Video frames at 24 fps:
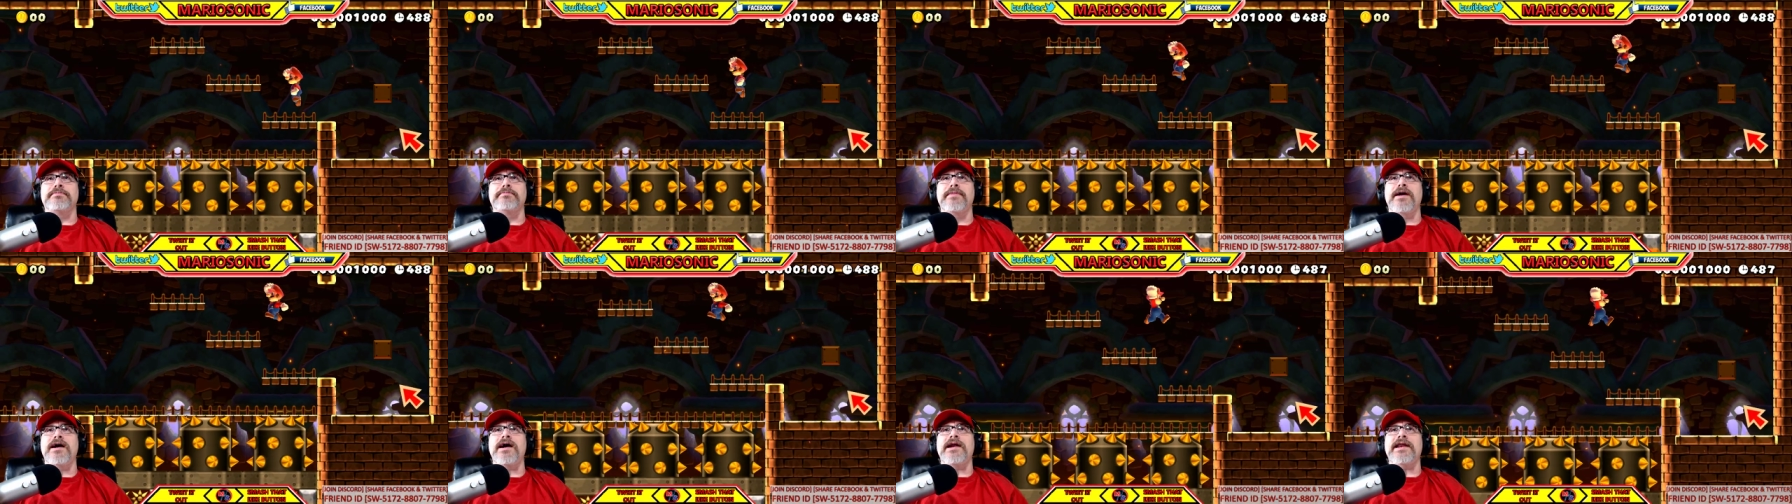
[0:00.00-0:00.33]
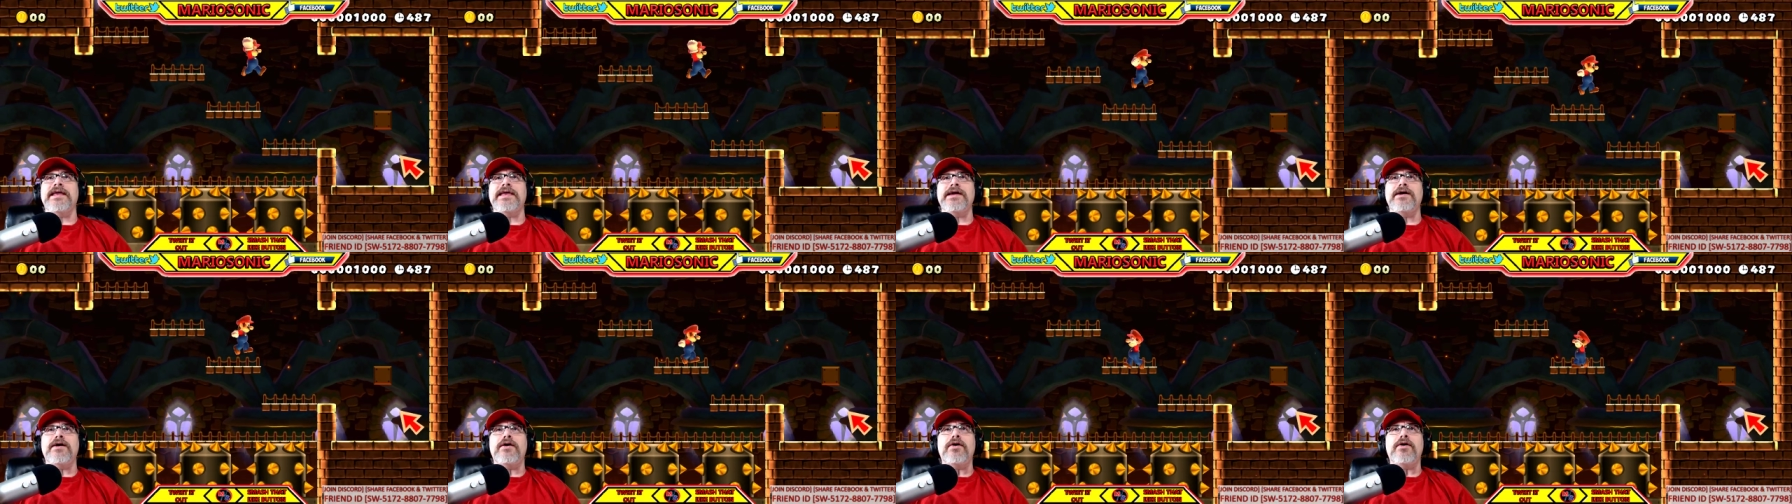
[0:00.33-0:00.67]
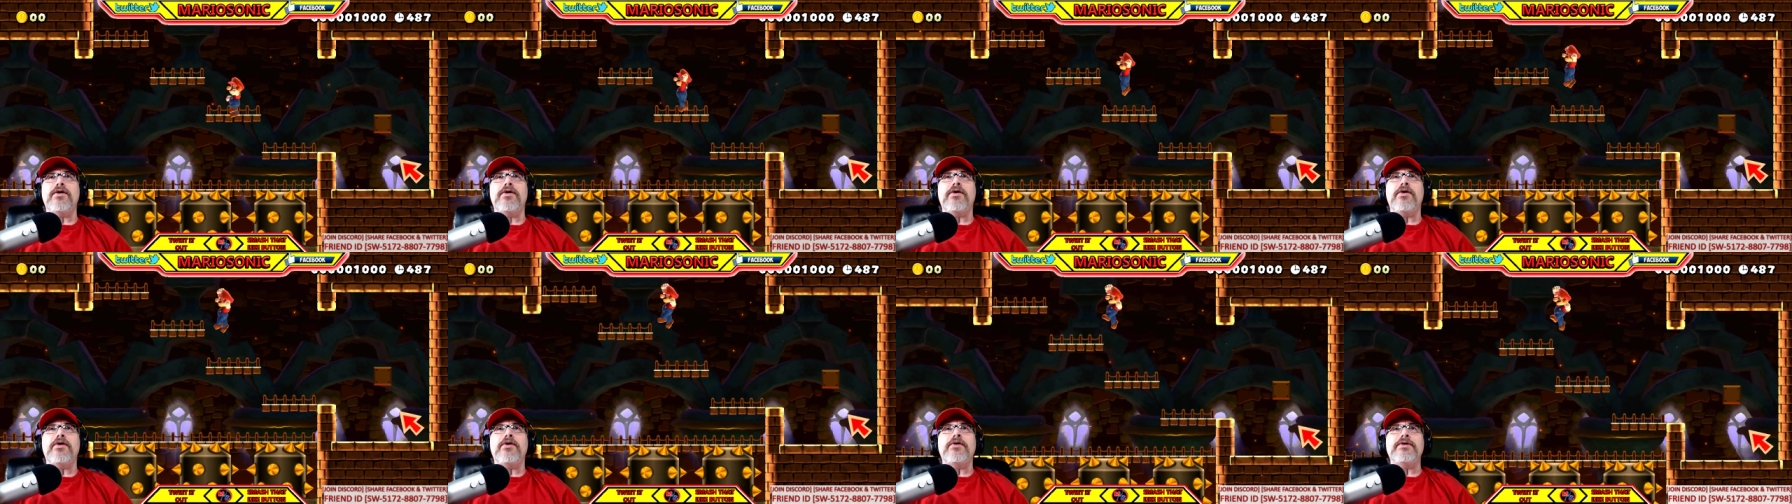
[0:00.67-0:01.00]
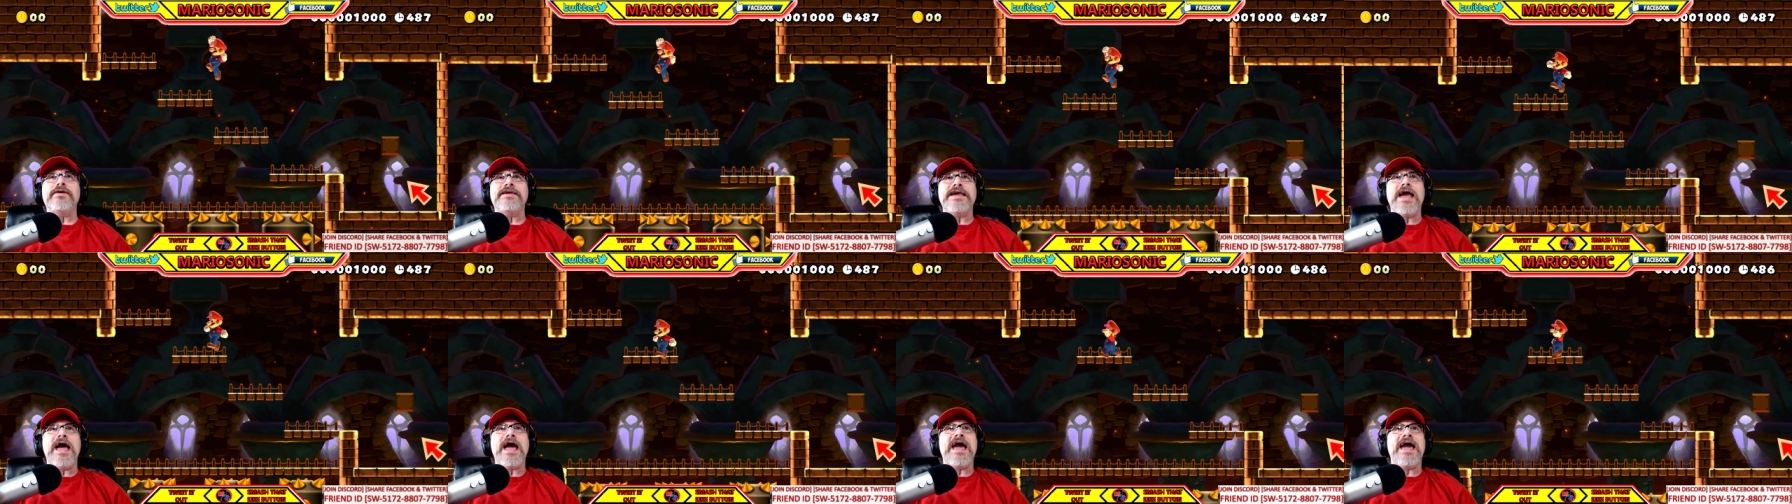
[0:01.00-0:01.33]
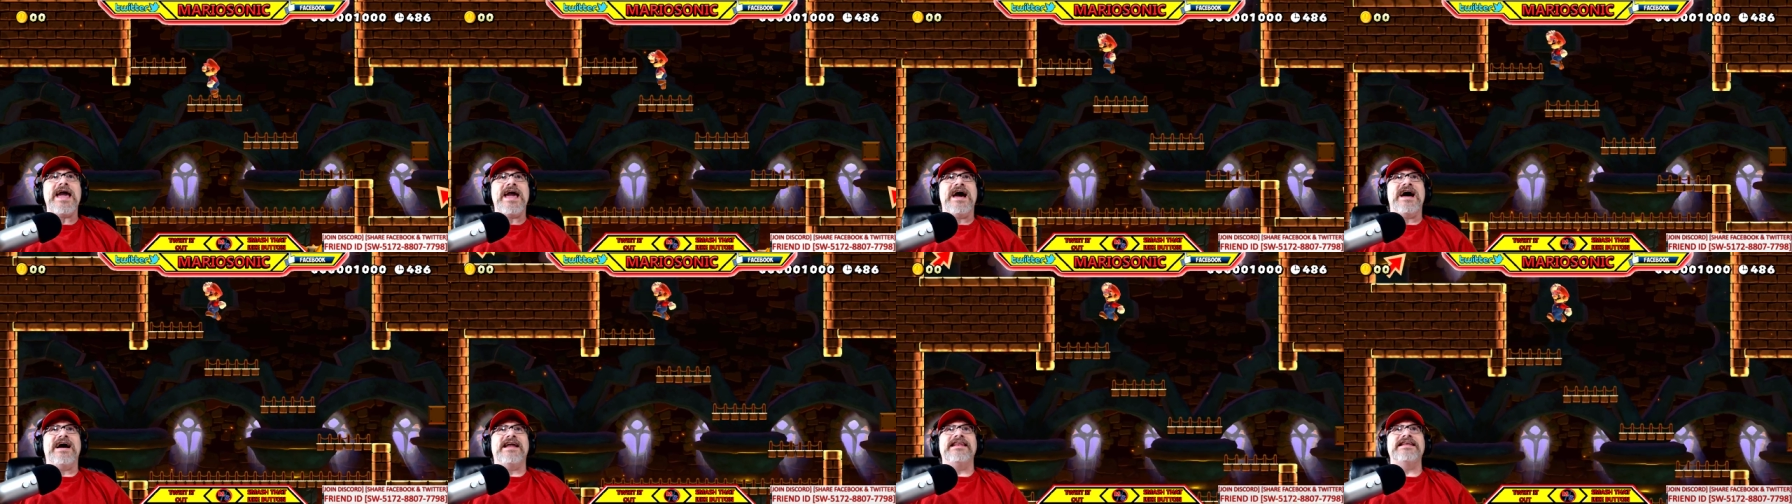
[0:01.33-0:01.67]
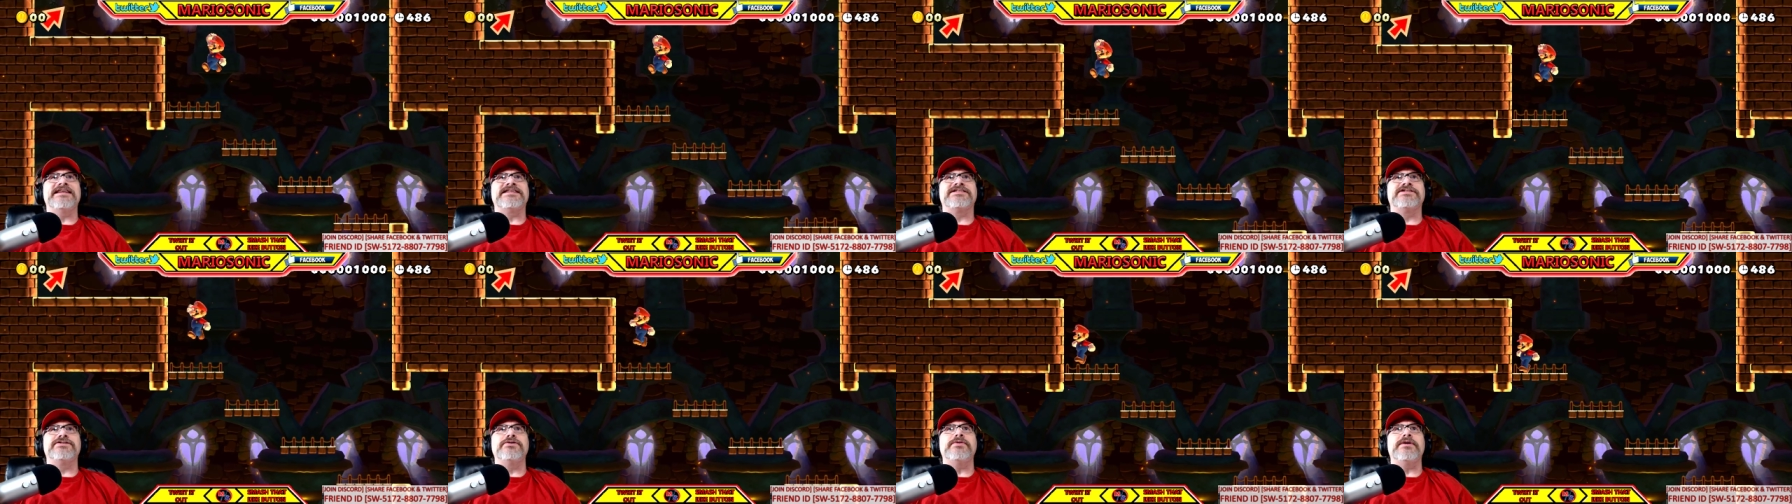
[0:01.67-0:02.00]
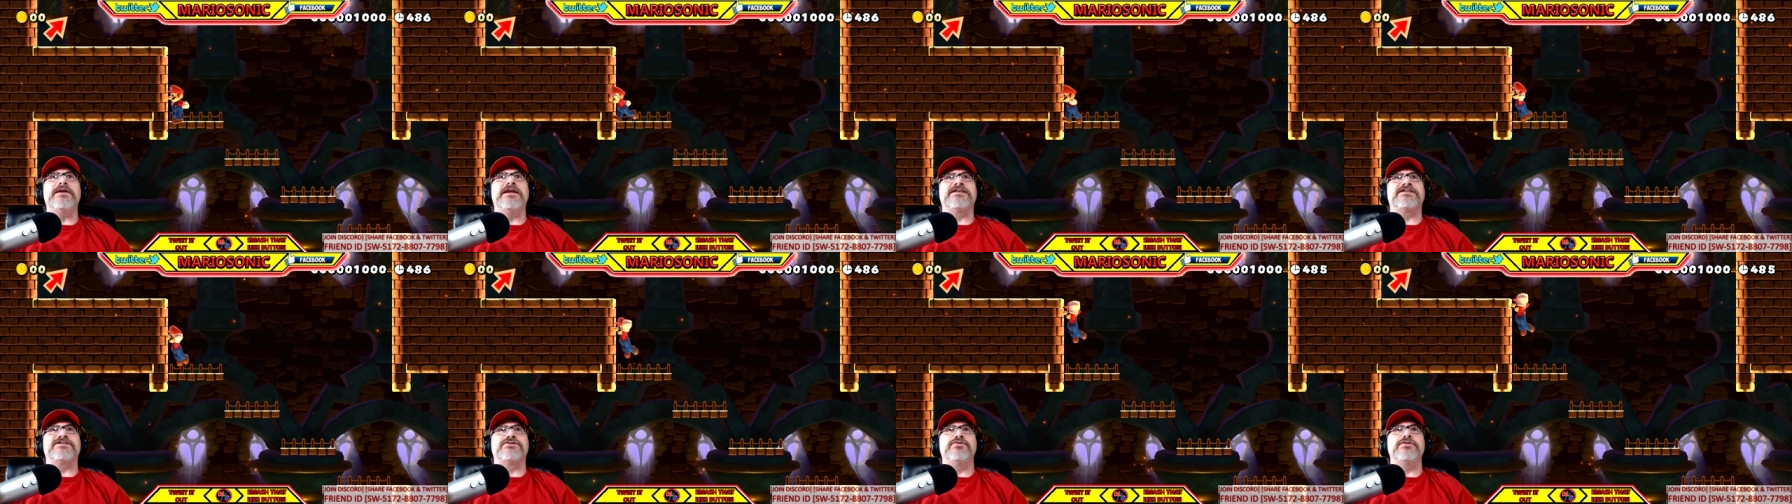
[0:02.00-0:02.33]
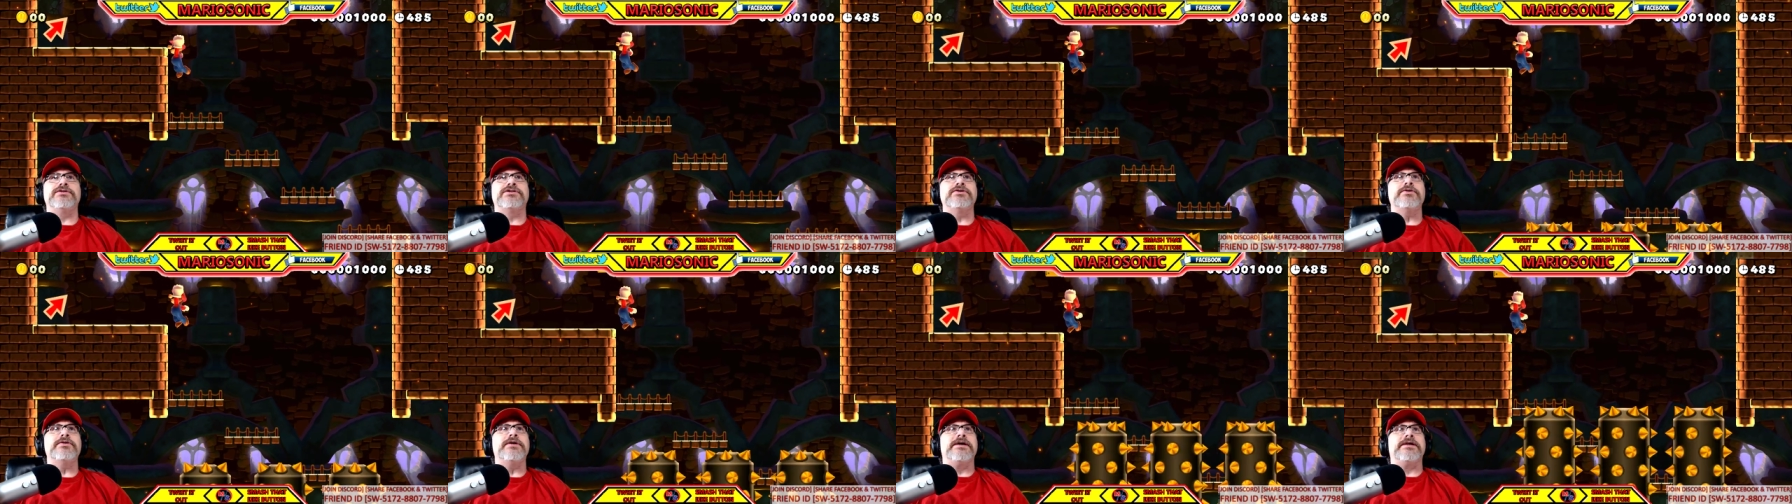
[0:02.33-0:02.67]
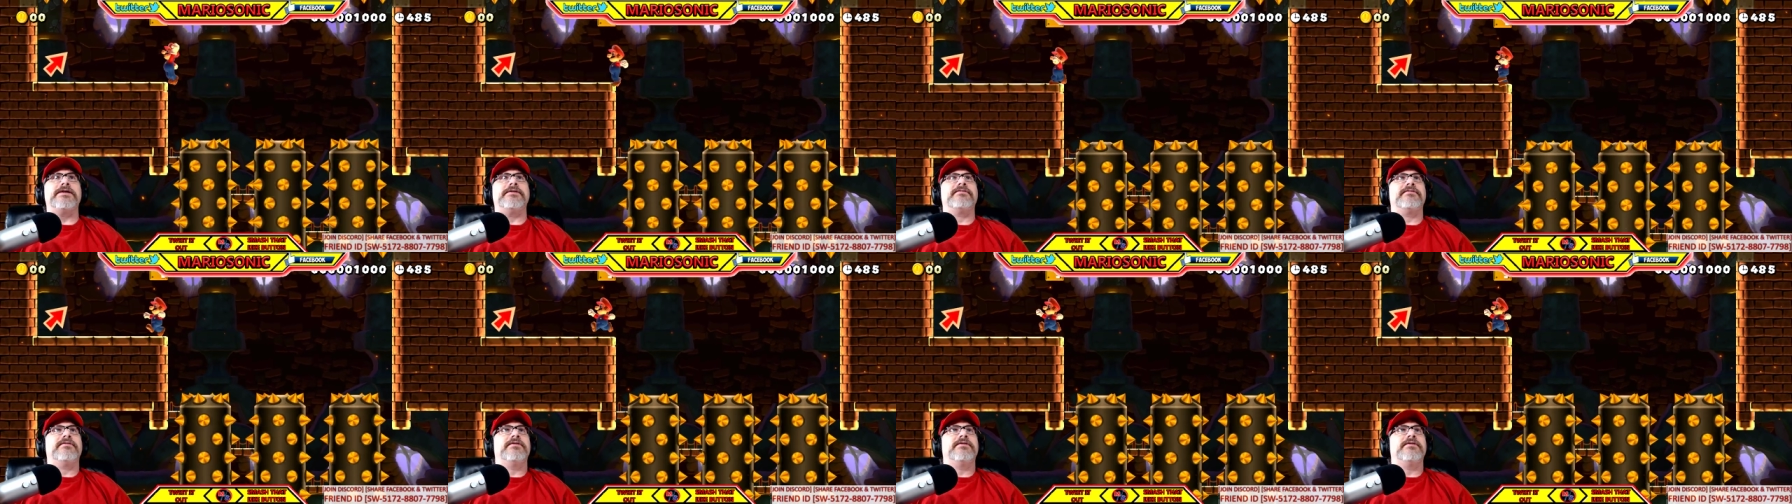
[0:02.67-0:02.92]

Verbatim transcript: Mario. Yeah, let's do it. Let's do it to it.